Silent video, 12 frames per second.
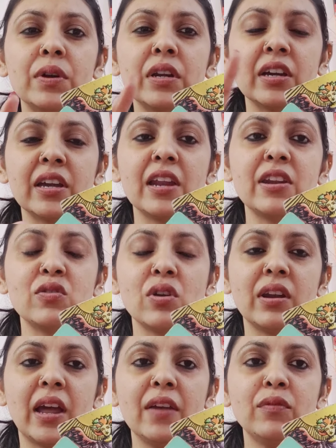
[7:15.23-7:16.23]
again in your
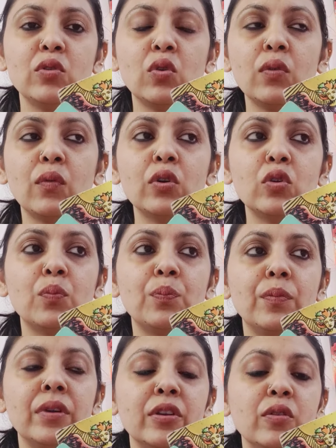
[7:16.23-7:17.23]
life. You don't want to,
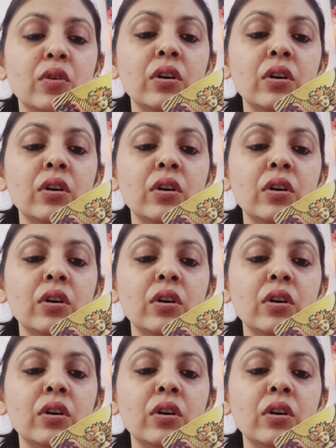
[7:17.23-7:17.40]
you know,